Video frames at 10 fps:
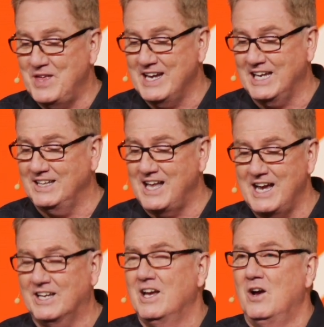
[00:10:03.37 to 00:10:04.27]
thinking,
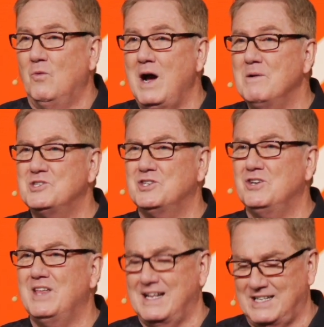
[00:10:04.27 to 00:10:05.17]
like, why would you
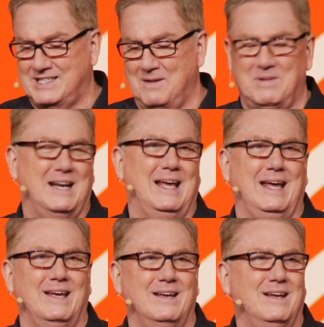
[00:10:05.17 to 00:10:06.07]
do that to somebody?